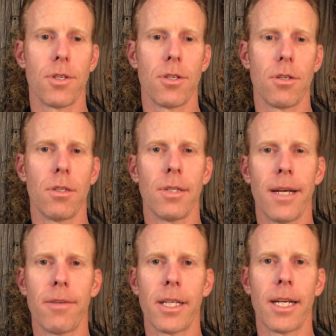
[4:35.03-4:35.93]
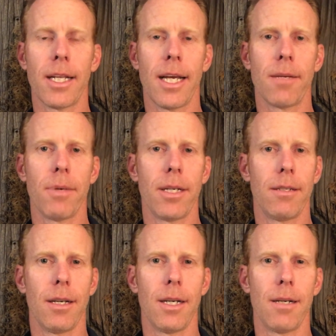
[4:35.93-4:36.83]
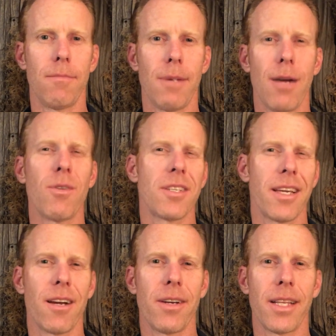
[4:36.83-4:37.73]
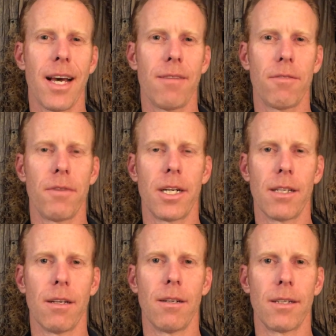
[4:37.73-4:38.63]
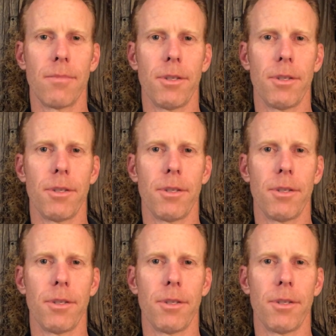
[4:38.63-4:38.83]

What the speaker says: which is a little heavier than I like, but I wasn't carrying that for very long